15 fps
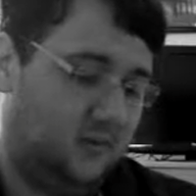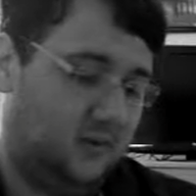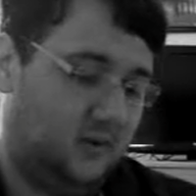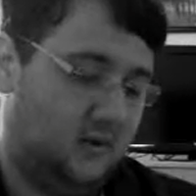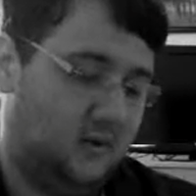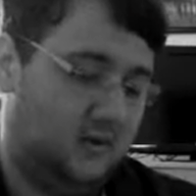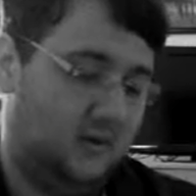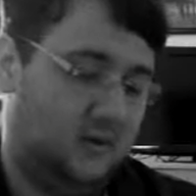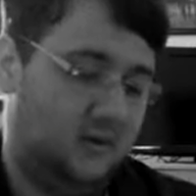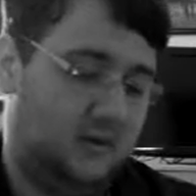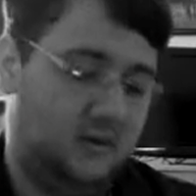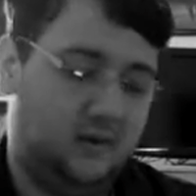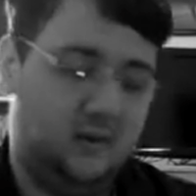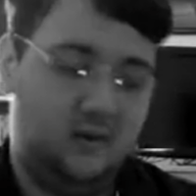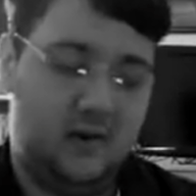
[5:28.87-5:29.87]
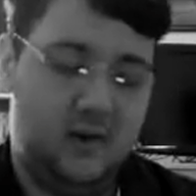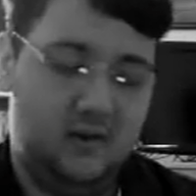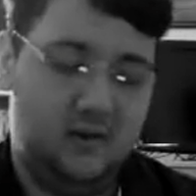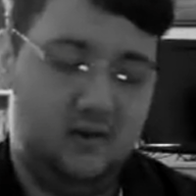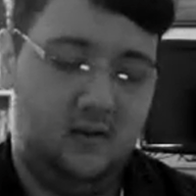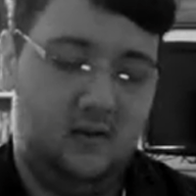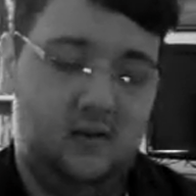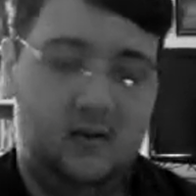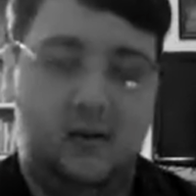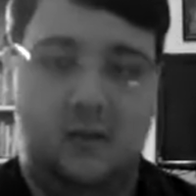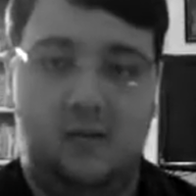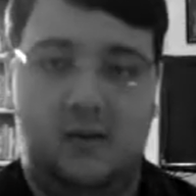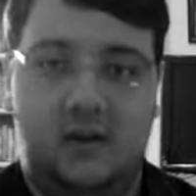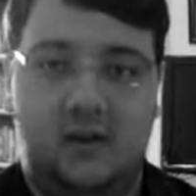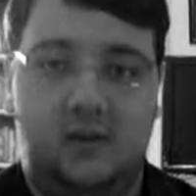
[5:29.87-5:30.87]
It's great
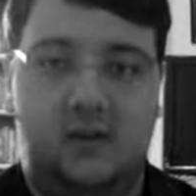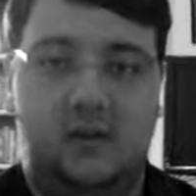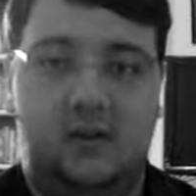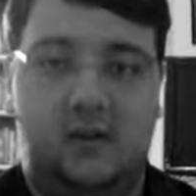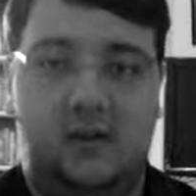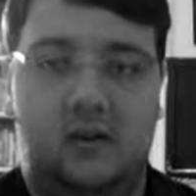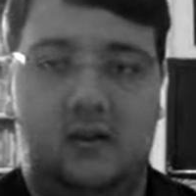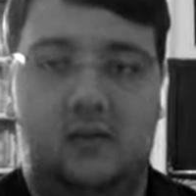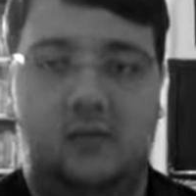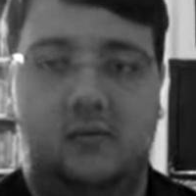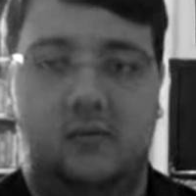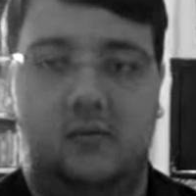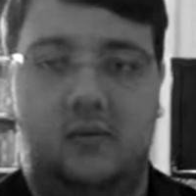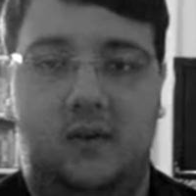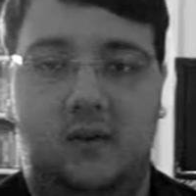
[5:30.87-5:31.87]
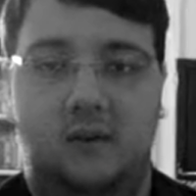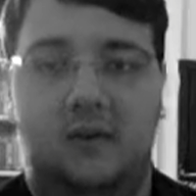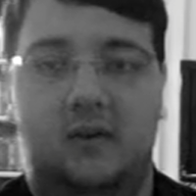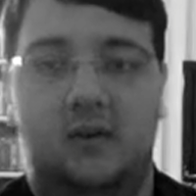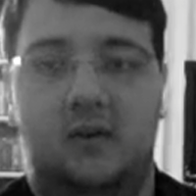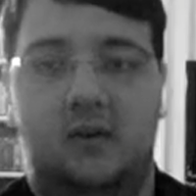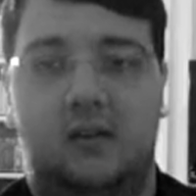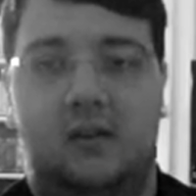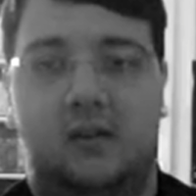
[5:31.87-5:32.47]
because whenever